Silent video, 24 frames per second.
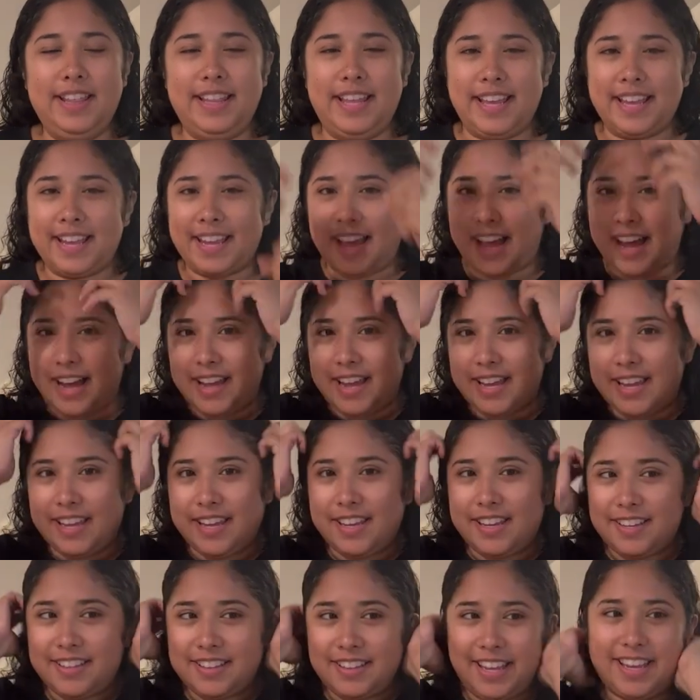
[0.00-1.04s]
Like
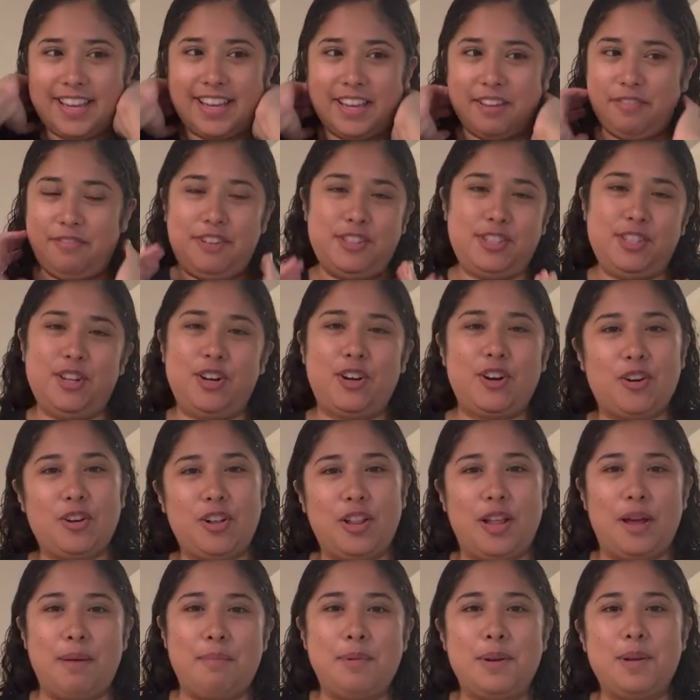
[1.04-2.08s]
if it's a girl,
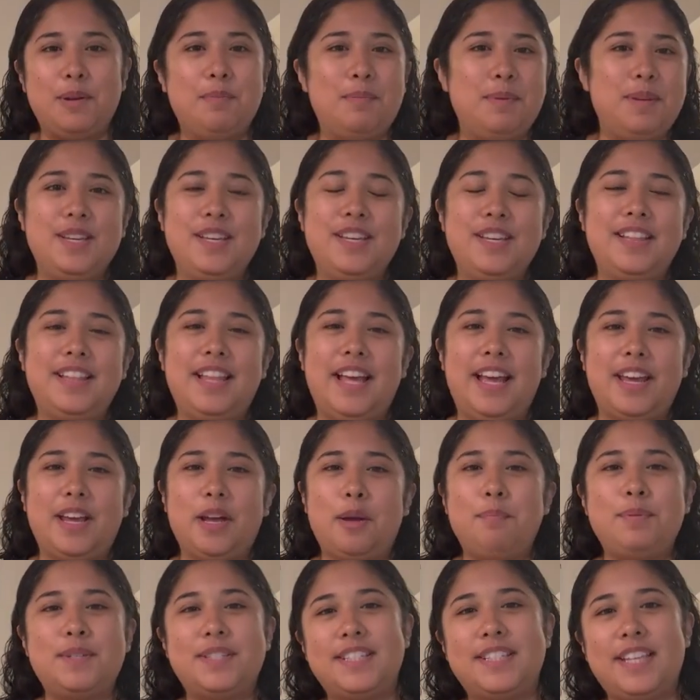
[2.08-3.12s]
I'm gonna be like
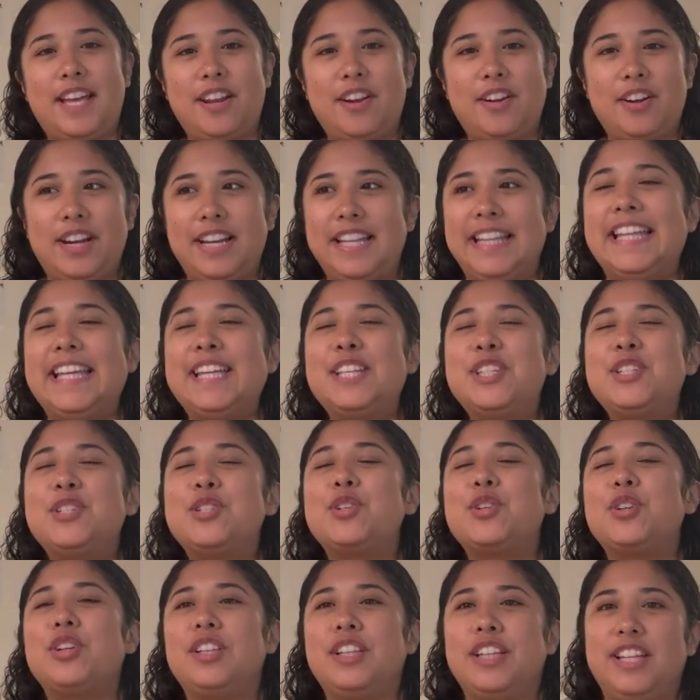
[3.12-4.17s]
upset, or
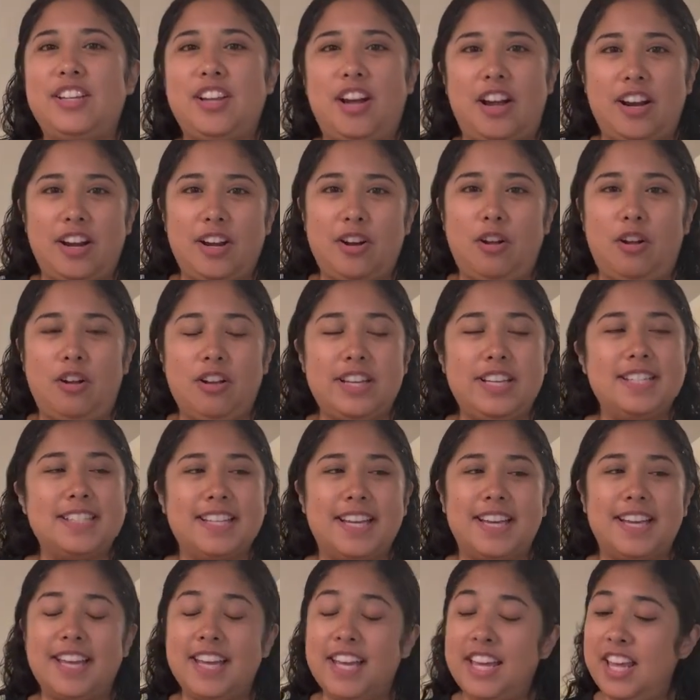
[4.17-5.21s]
literally not at all. He's
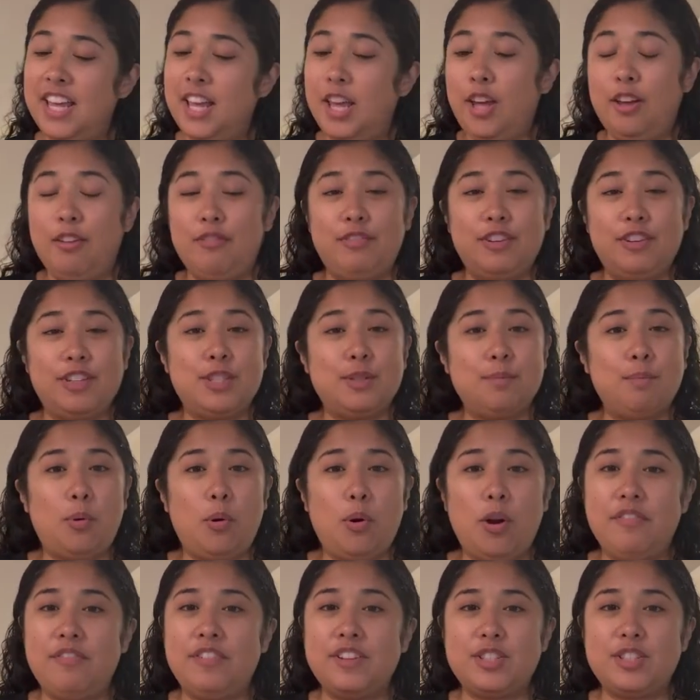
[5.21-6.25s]
like, if it's a
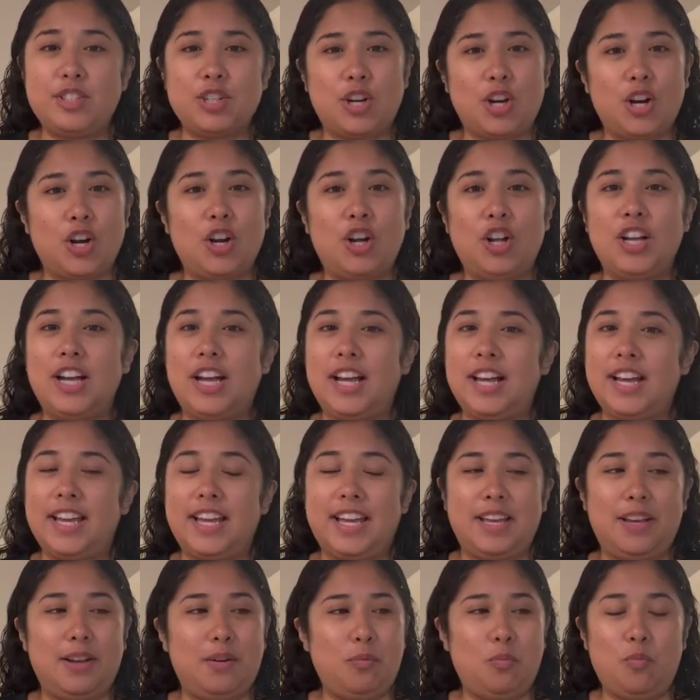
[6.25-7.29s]
boy, if it's a girl,
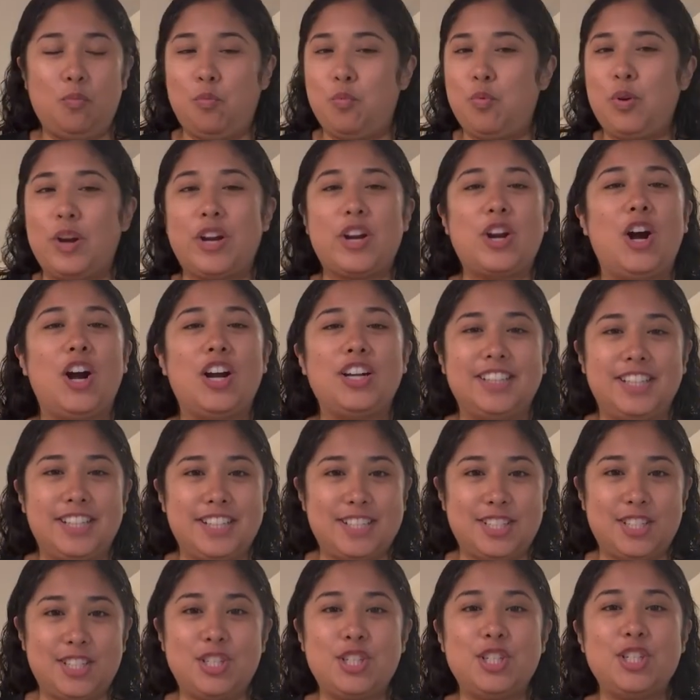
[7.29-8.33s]

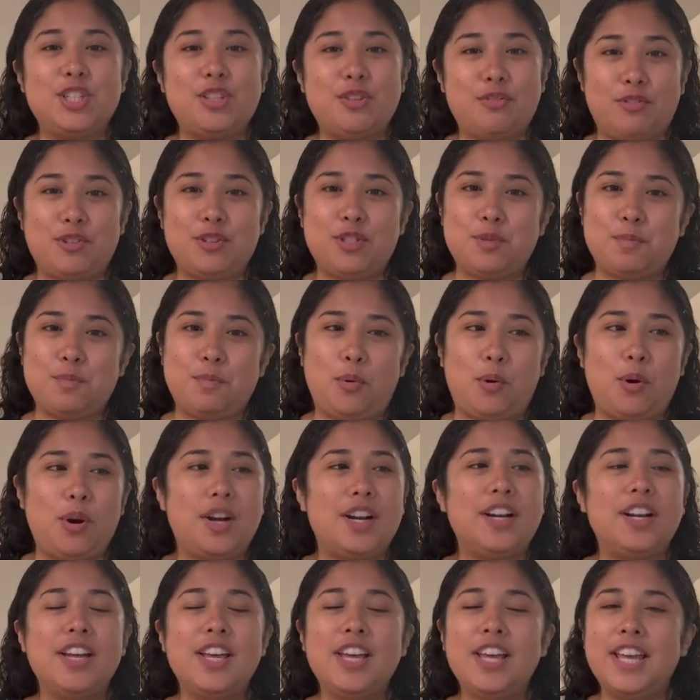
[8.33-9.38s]
regardless, she's the
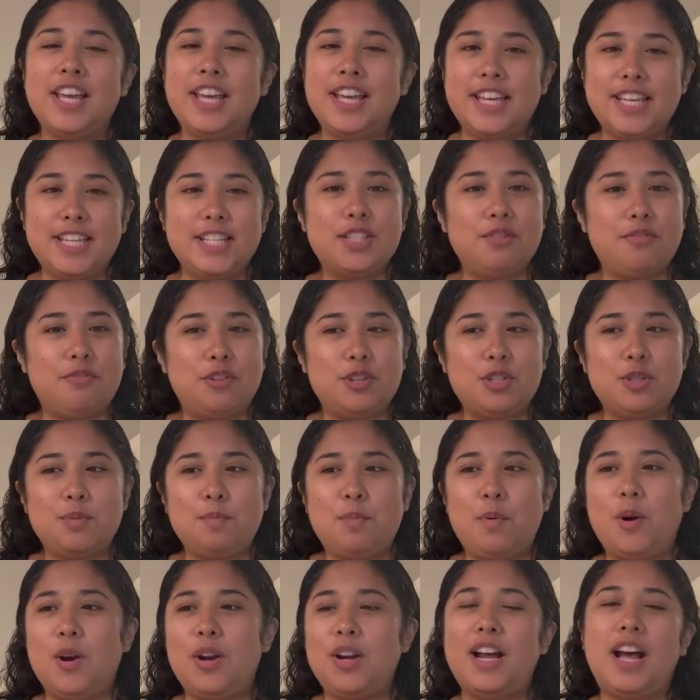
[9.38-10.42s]
firstborn, he's the
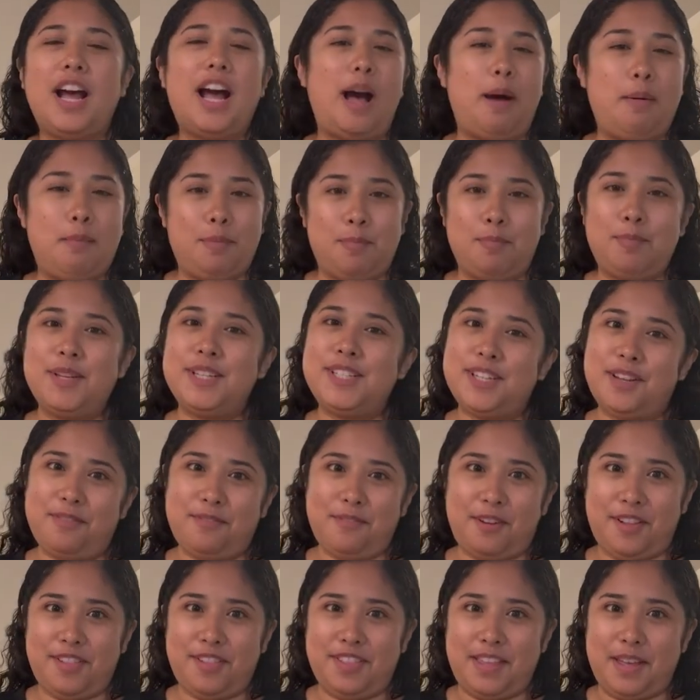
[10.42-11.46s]
firstborn, I'm gonna be tough
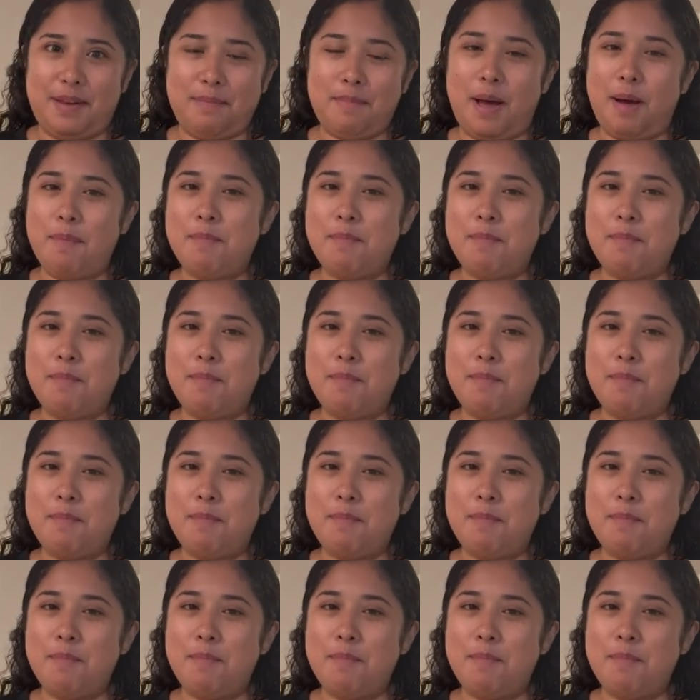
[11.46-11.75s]
on them.